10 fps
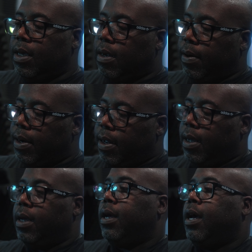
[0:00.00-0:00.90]
All right.
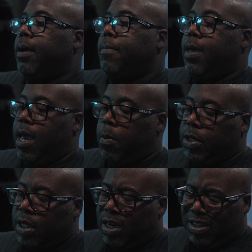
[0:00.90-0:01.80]
And we're
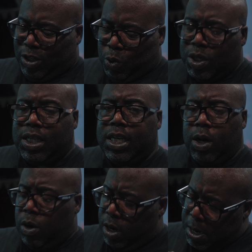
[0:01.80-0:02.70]
just going to twist it
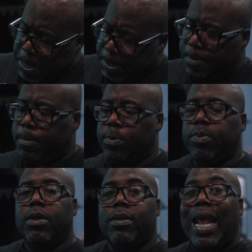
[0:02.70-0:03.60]
on.
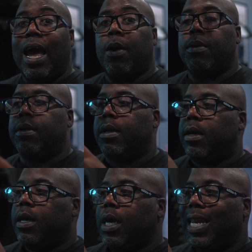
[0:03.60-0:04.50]
Now,
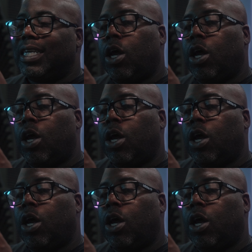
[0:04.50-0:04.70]
it has